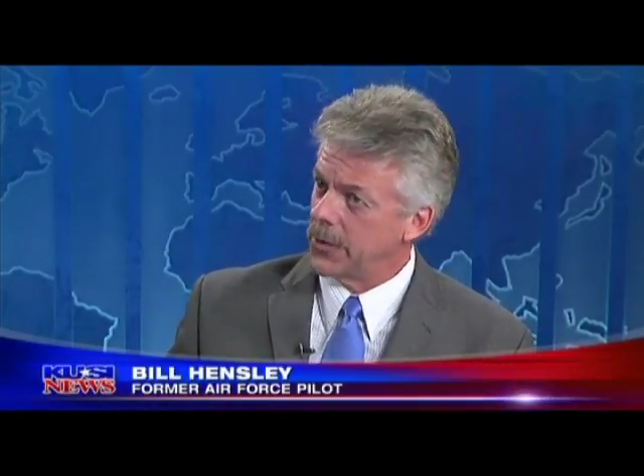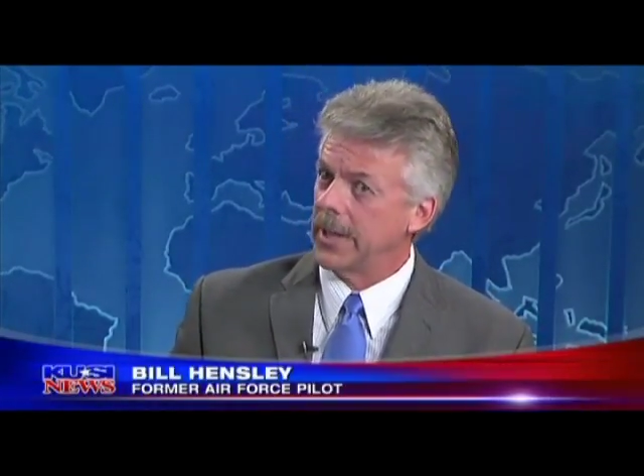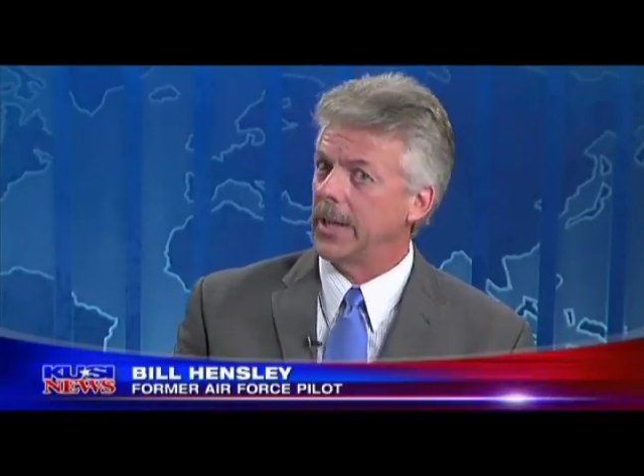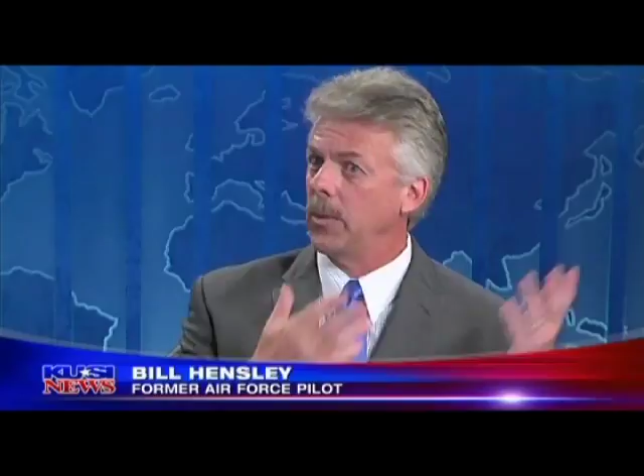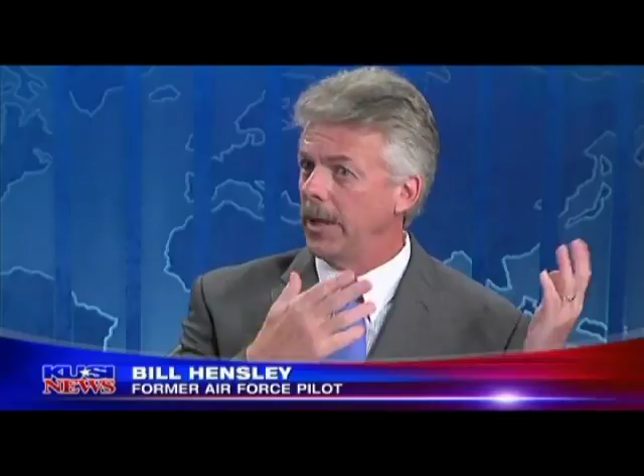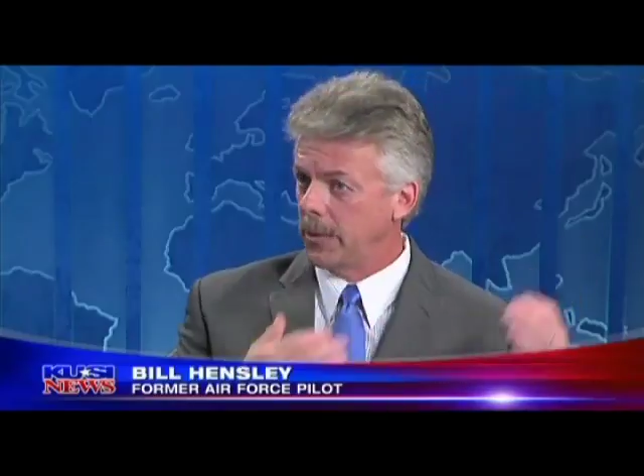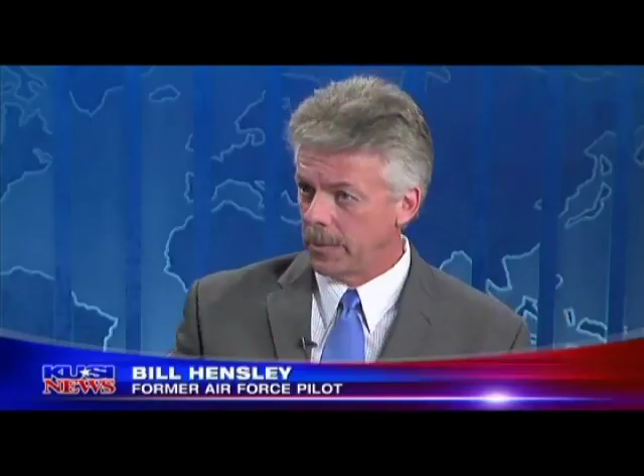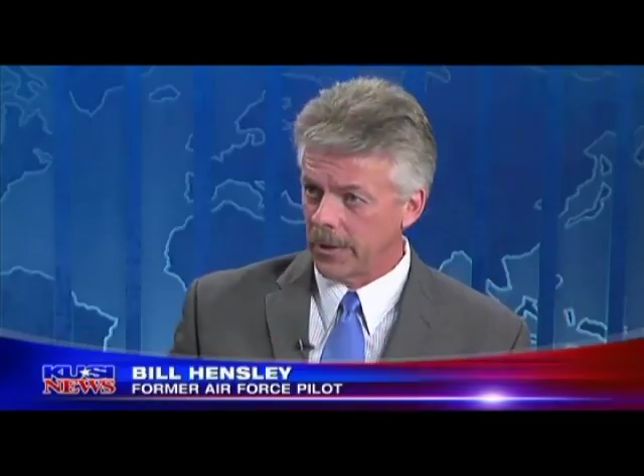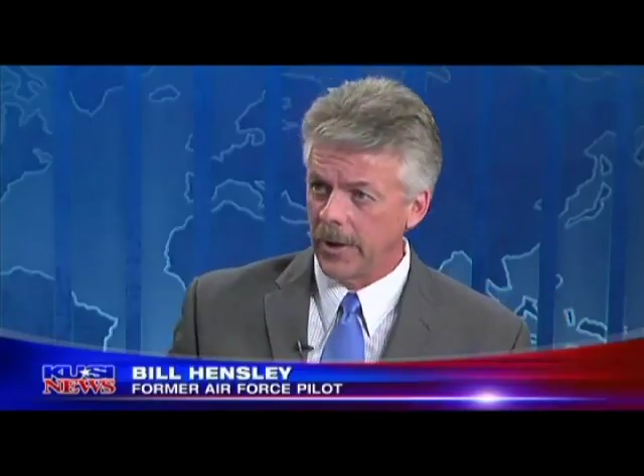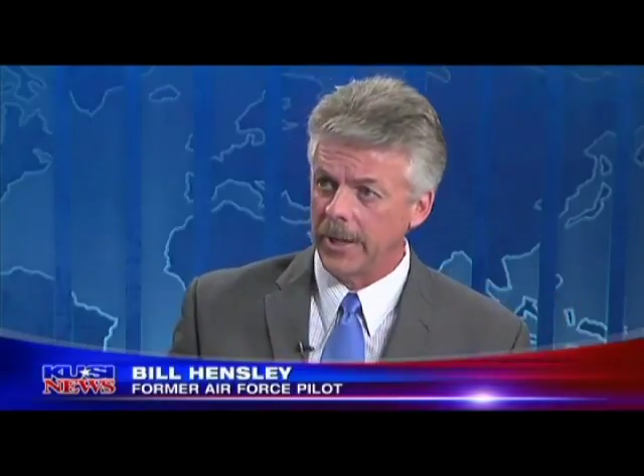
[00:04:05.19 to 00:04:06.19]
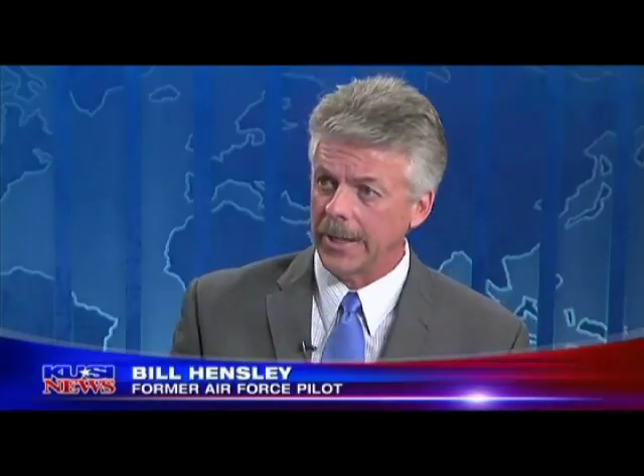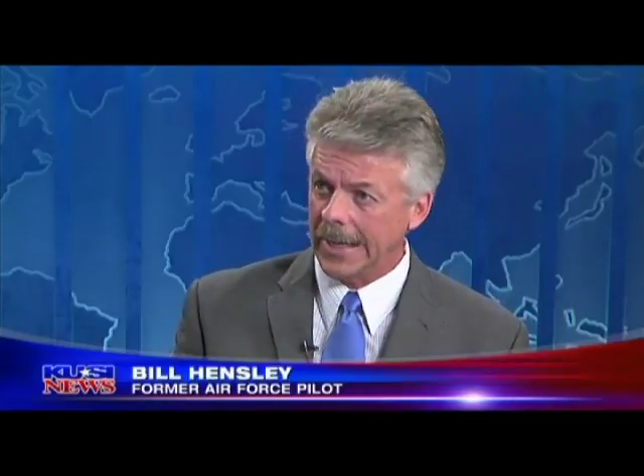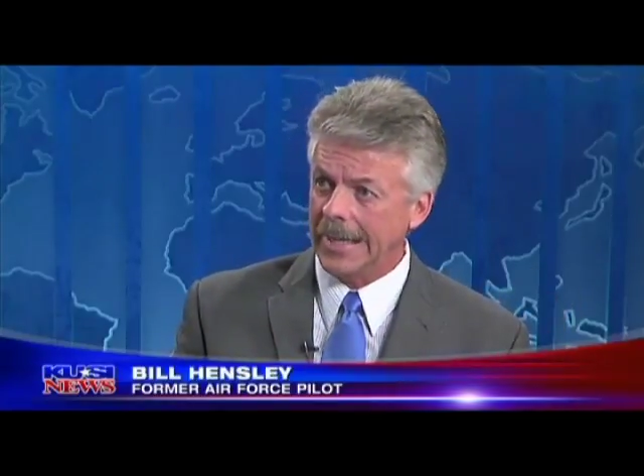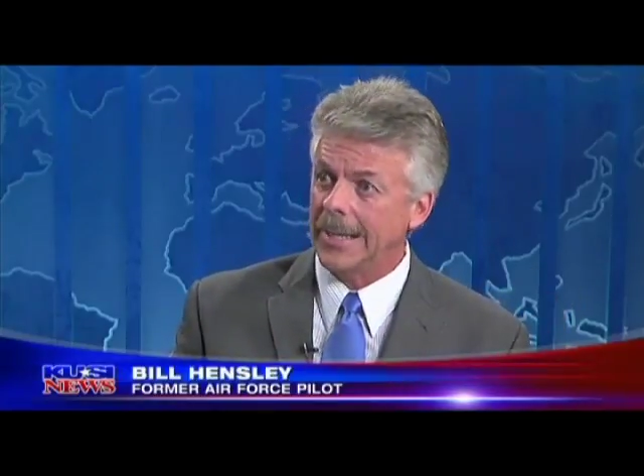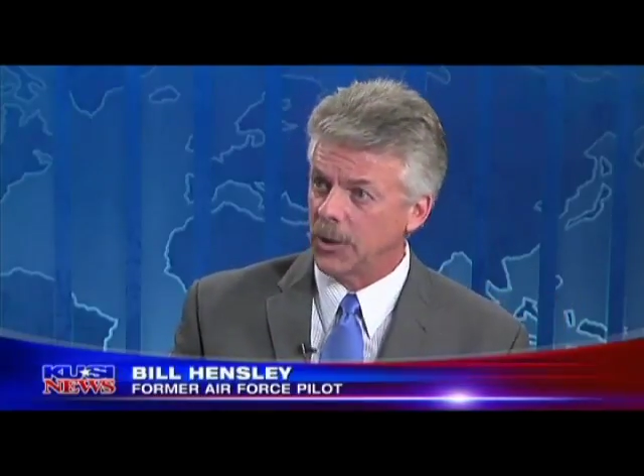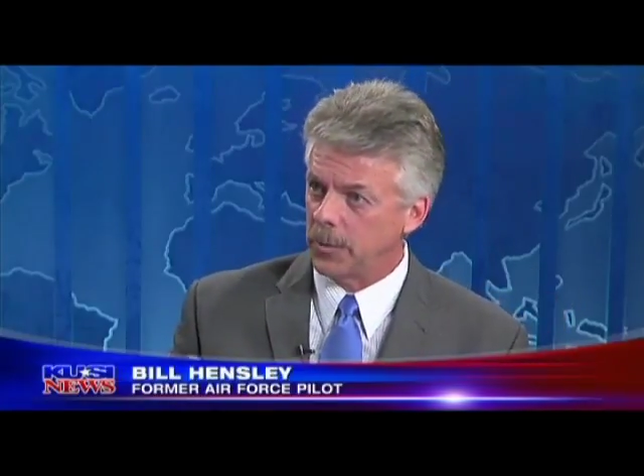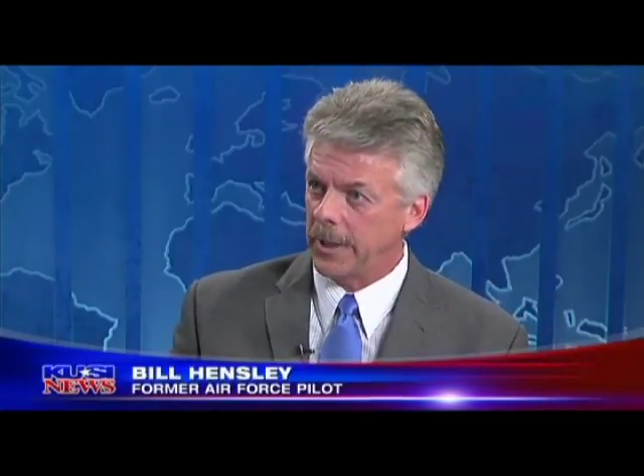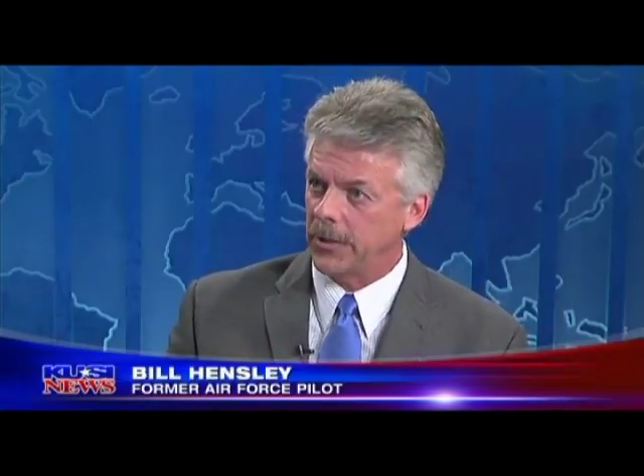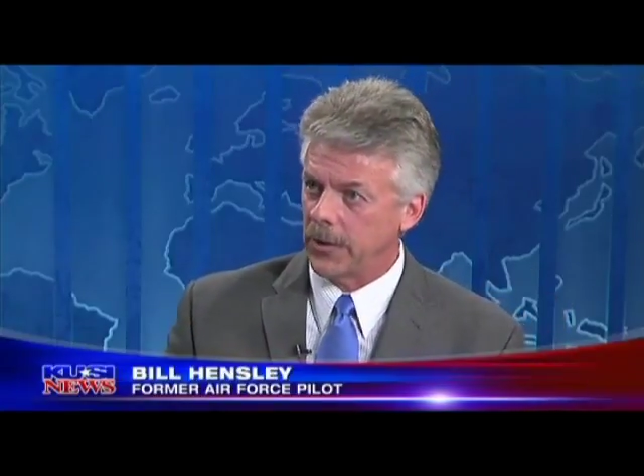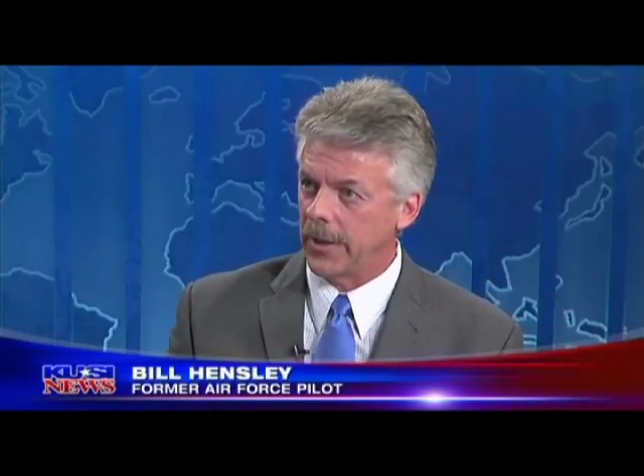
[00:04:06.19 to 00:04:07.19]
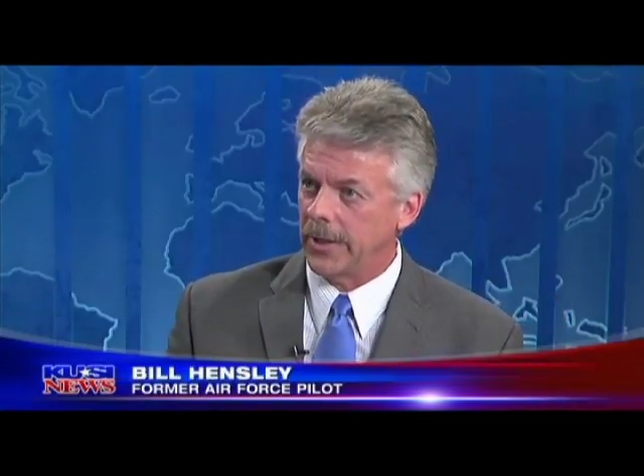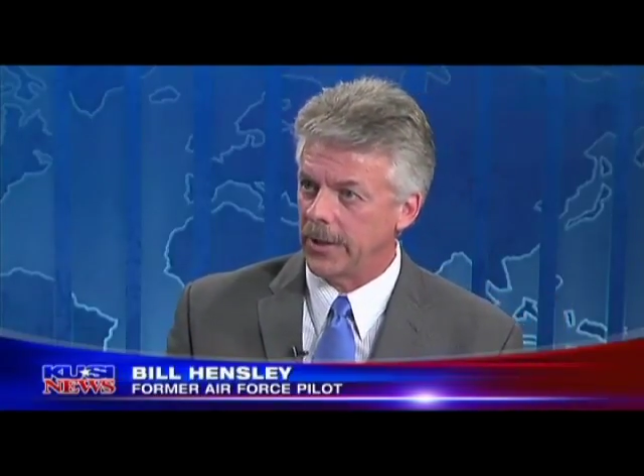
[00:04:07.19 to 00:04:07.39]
is to get away from the ground and gain airspeed so that